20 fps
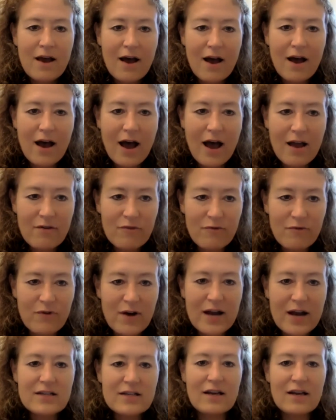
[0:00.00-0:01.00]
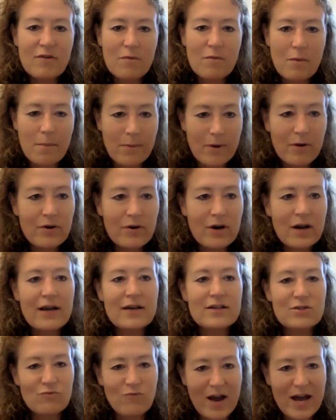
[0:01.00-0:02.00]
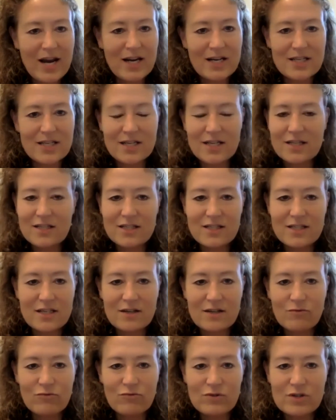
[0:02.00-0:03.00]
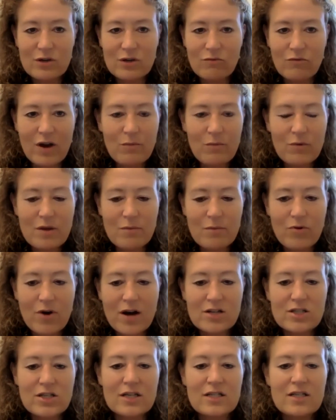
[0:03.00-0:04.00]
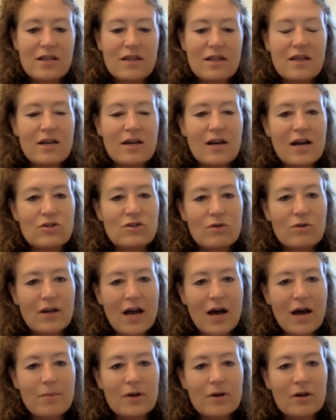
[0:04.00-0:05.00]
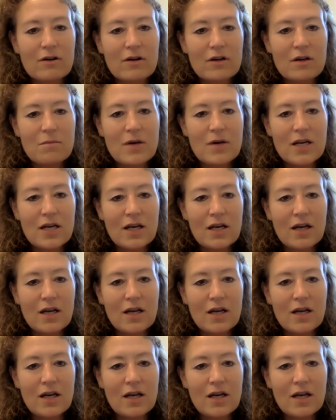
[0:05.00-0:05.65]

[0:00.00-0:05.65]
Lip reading: I find that if a proponent is ready to run with a project, that the natural capital argument